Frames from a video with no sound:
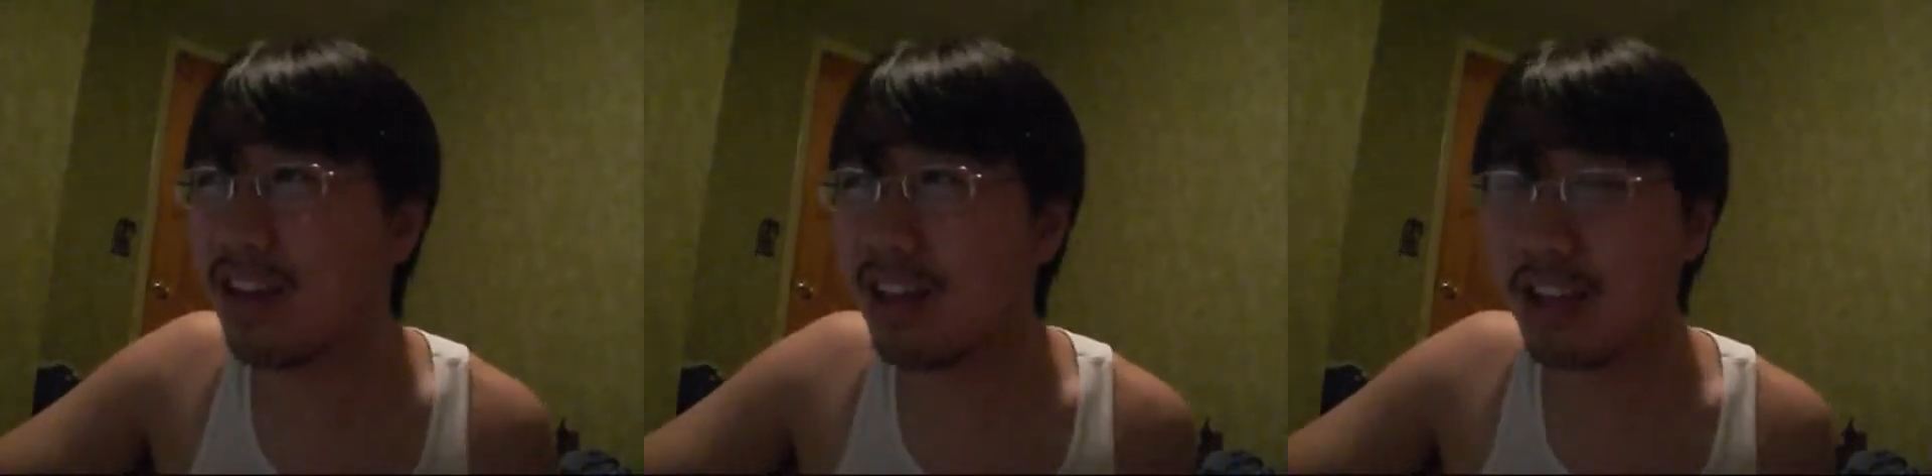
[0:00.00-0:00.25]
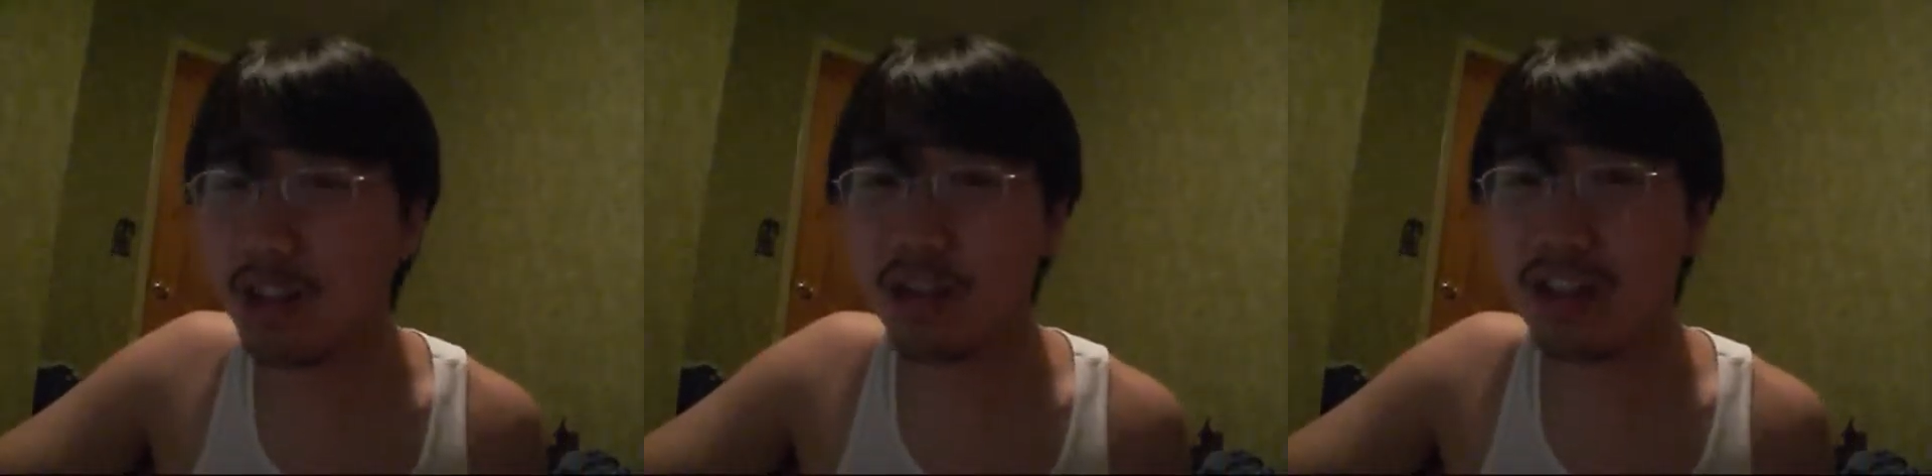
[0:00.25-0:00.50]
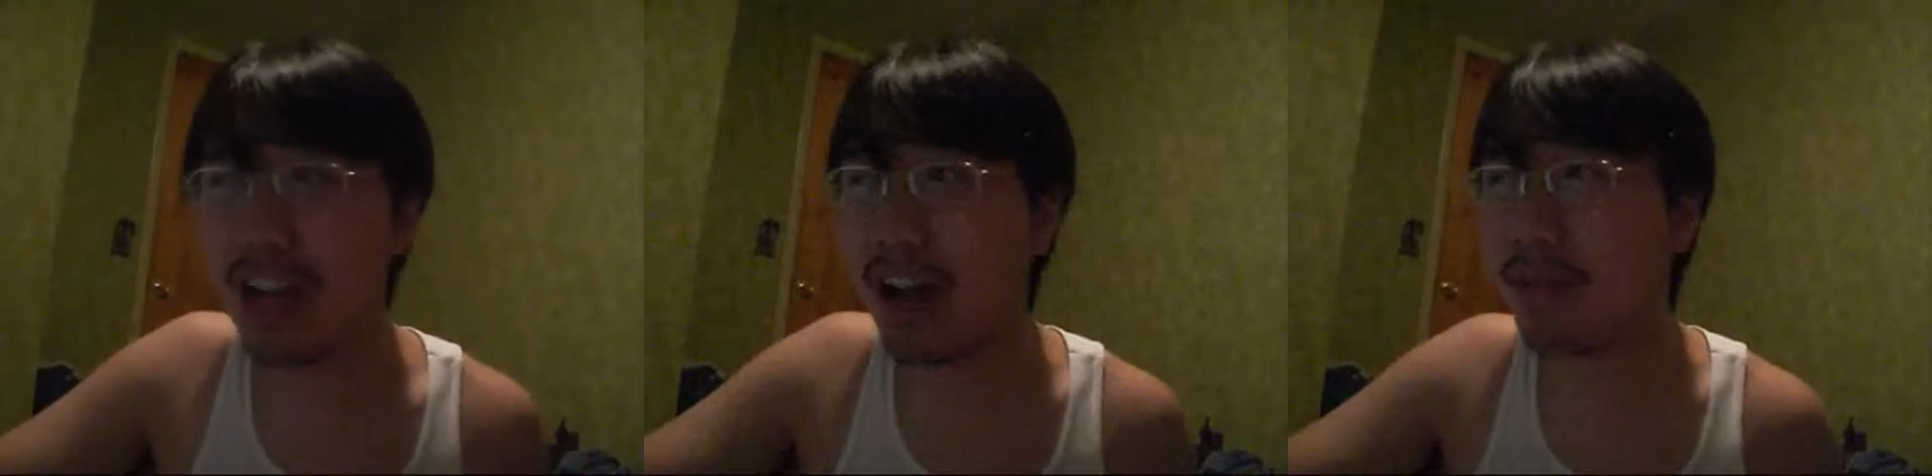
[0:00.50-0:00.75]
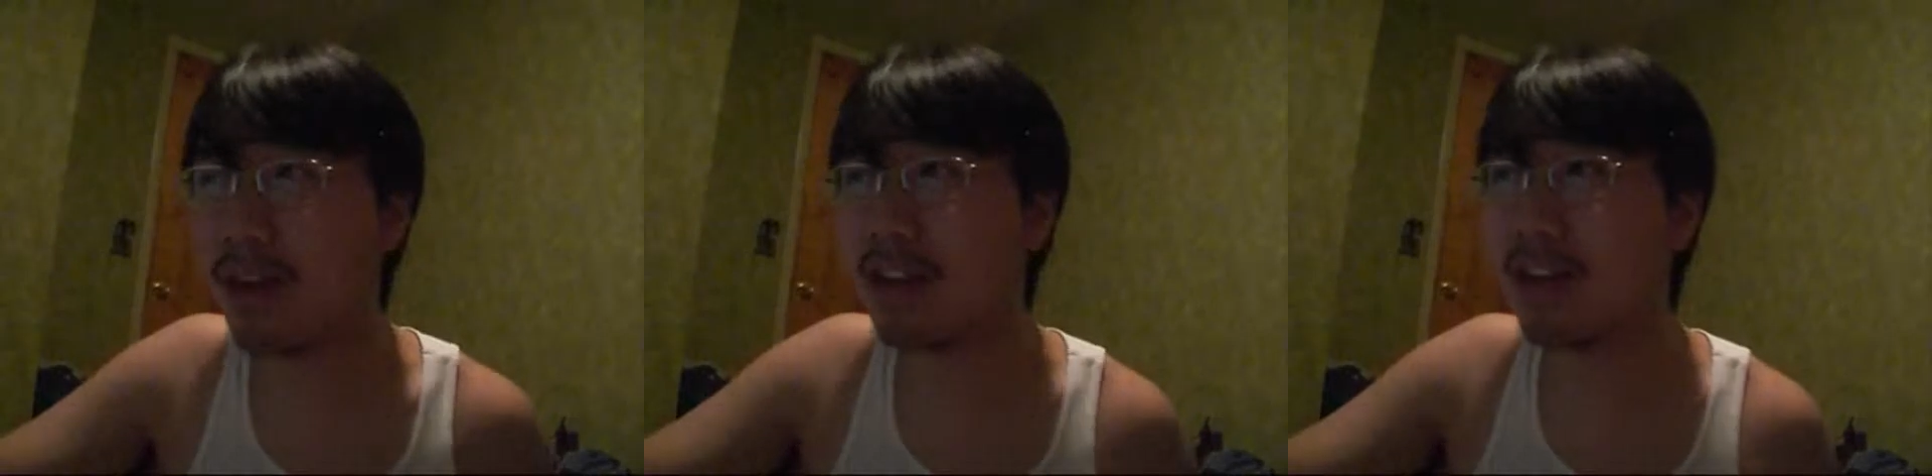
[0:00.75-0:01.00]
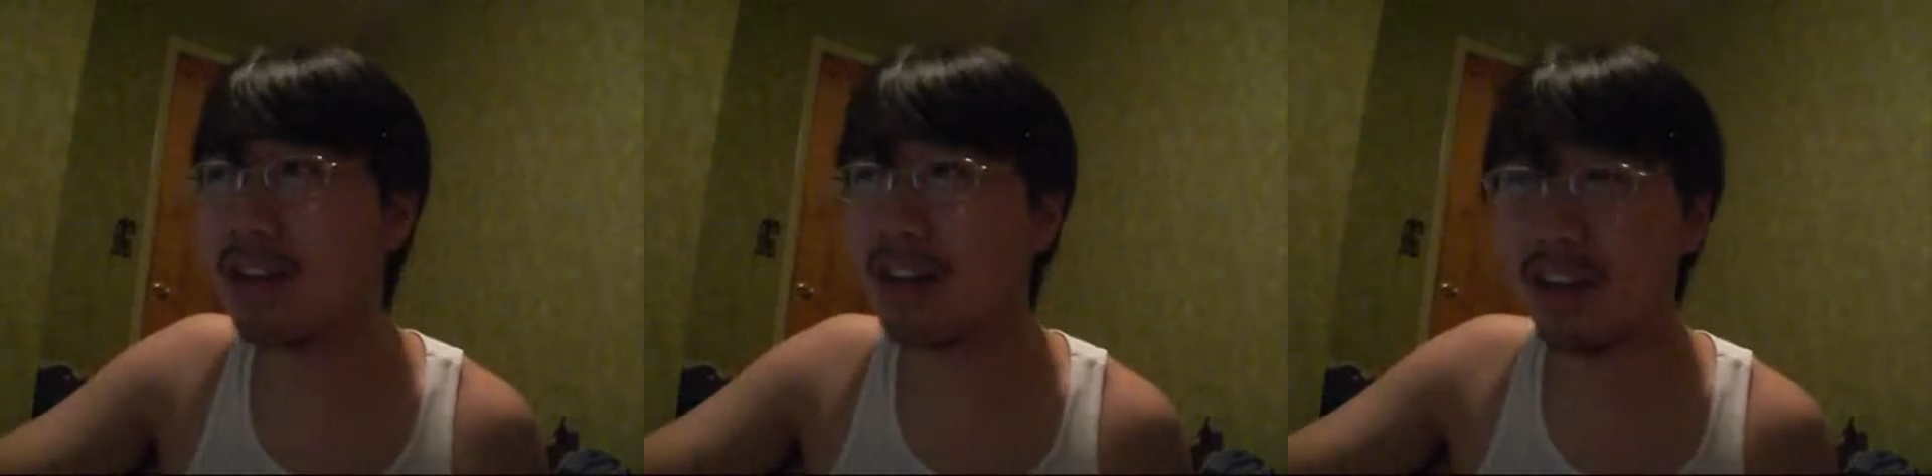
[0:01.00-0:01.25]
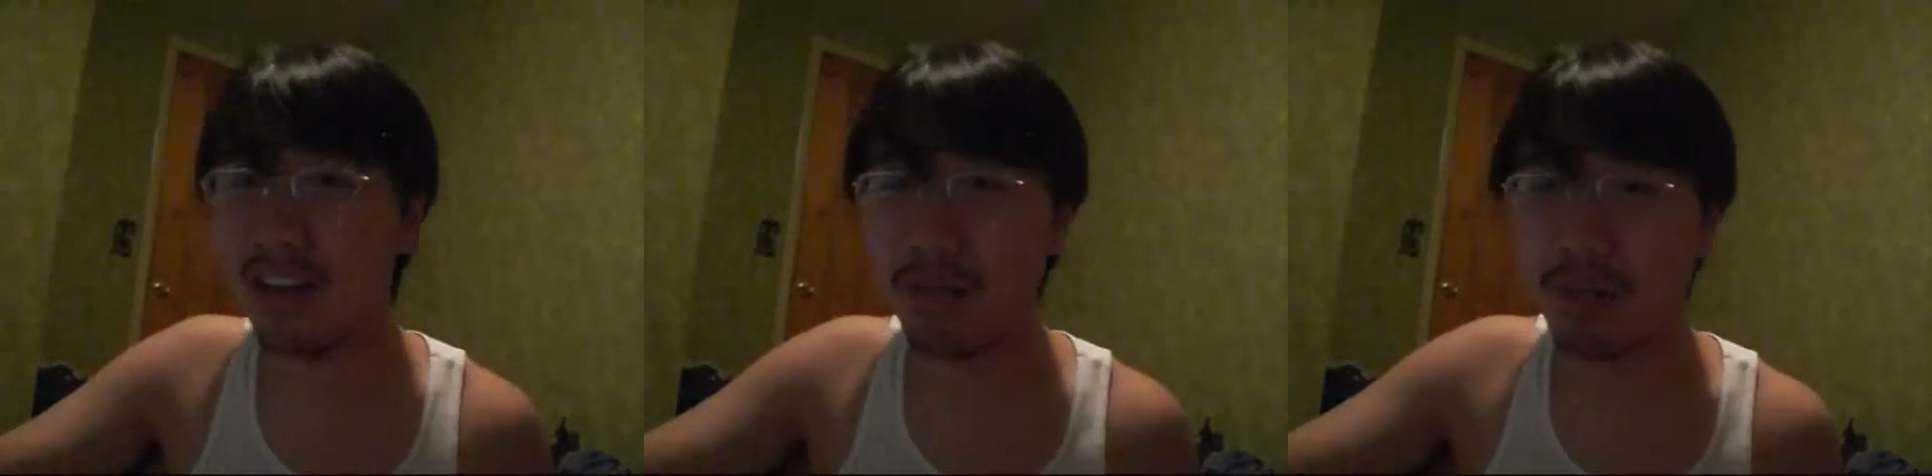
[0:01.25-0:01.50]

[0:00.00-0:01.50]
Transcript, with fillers: Let's just dive right in. Uh,